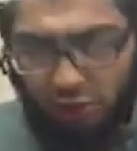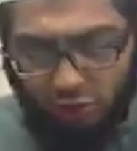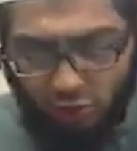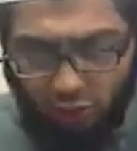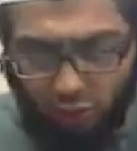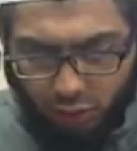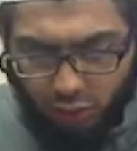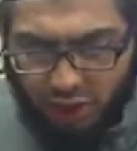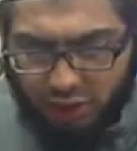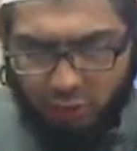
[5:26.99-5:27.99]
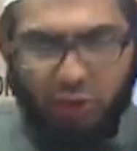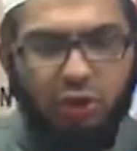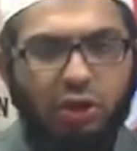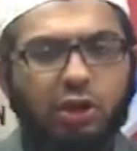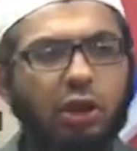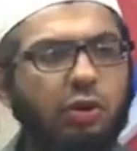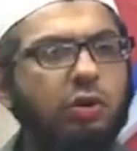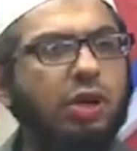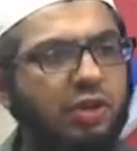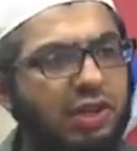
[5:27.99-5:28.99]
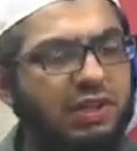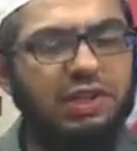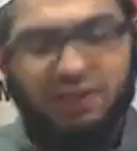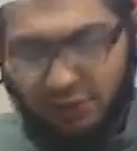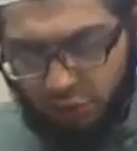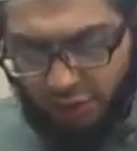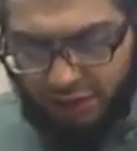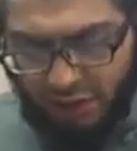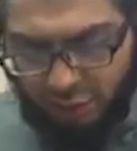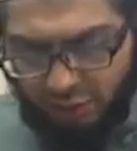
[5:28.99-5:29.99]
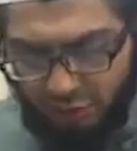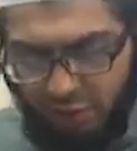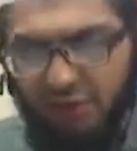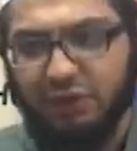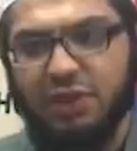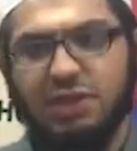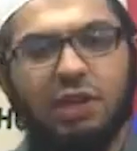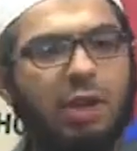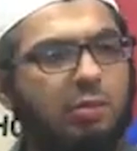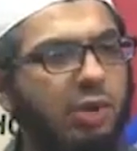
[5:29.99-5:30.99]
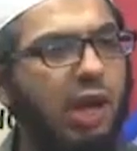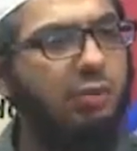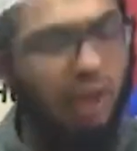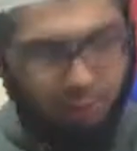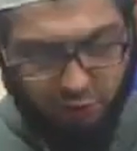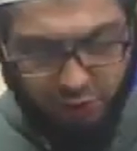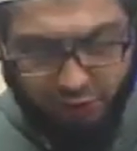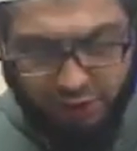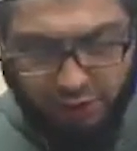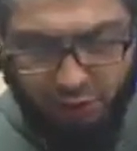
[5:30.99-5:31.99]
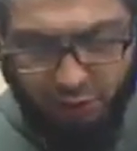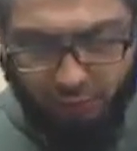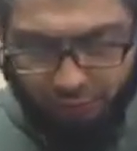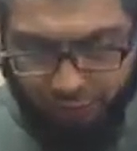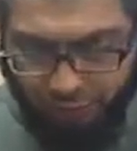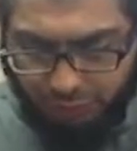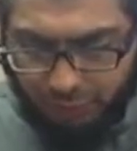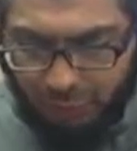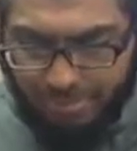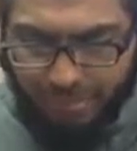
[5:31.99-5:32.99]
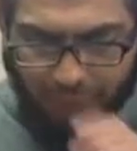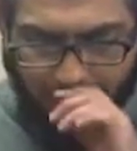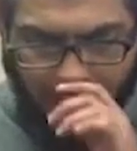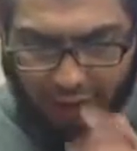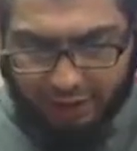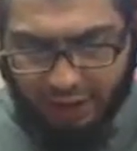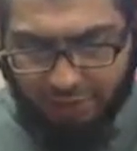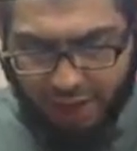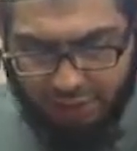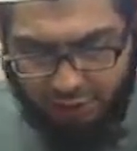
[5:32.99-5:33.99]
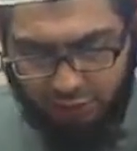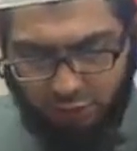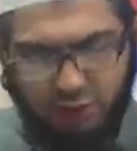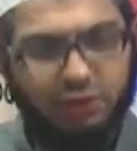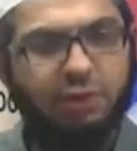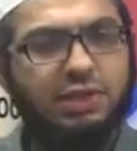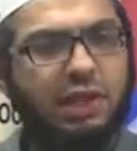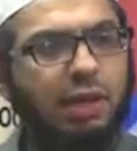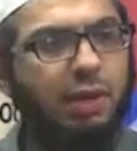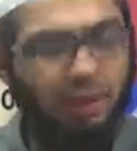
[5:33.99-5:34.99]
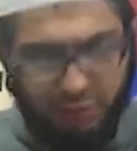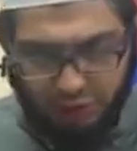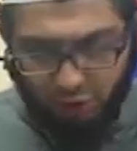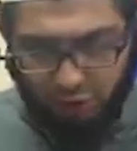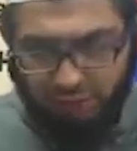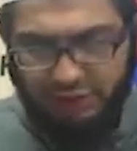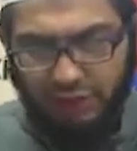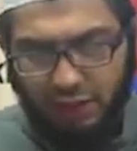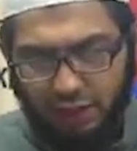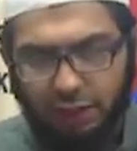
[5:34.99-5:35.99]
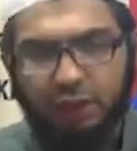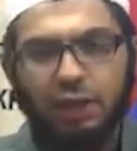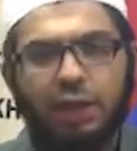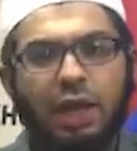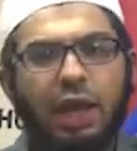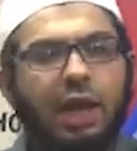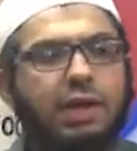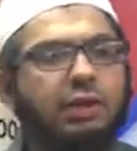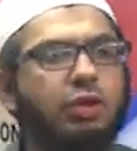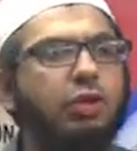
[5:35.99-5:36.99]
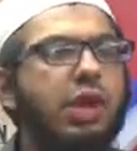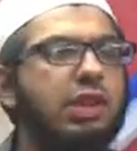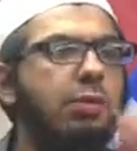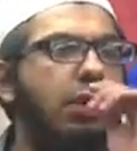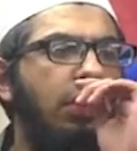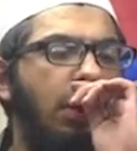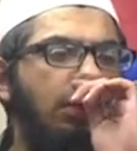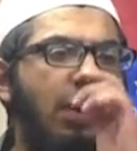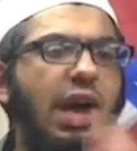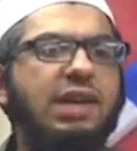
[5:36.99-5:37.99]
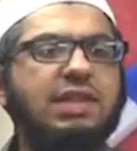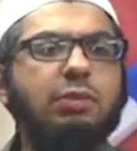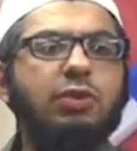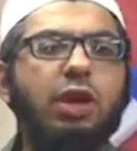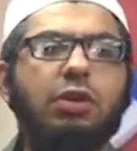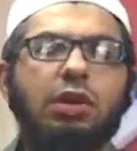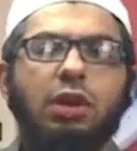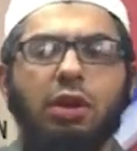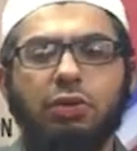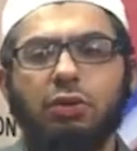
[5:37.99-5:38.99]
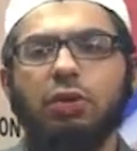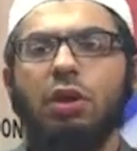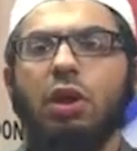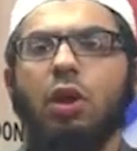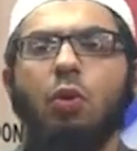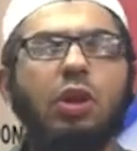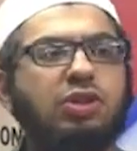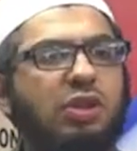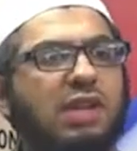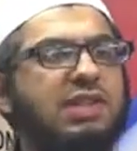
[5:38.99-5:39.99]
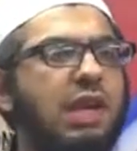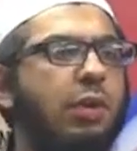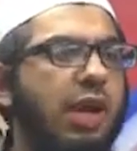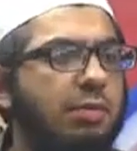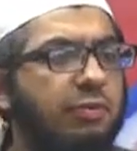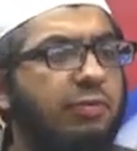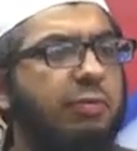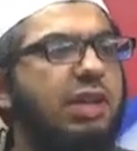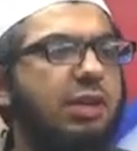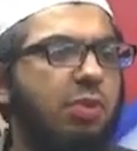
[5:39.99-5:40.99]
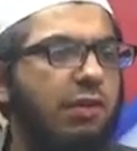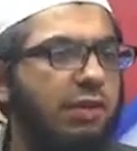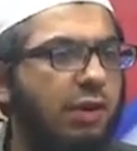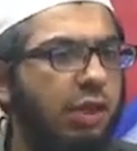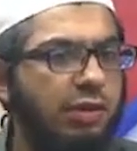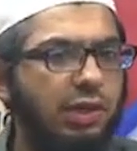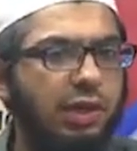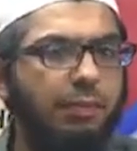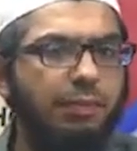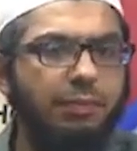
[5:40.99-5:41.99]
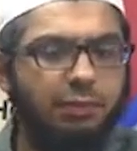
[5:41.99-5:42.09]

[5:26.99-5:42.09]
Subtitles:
So Huwaitib radiallahu anhu agrees and he says, okay, take me to the Prophet sallallahu alayhi wa sallam, I'm ready to go. And they met Rasulullah sallallahu alayhi wa sallam at a place called Bataha, and Huwaitib radiallahu anhu asked Abu Dharr radiallahu anhu, what should I say when I meet the Prophet sallallahu alayhi wa sallam?